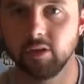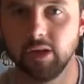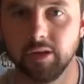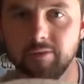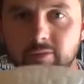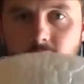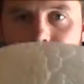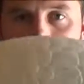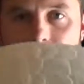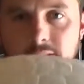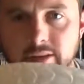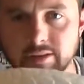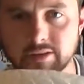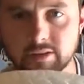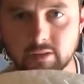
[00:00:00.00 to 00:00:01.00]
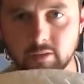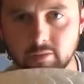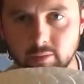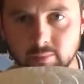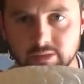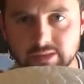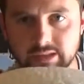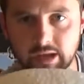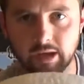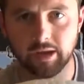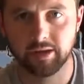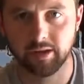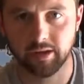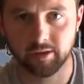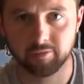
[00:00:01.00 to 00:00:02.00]
like full bodies from the
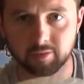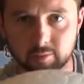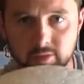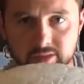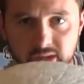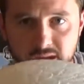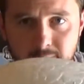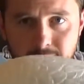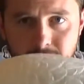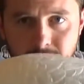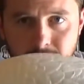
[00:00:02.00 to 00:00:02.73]
side and from the top,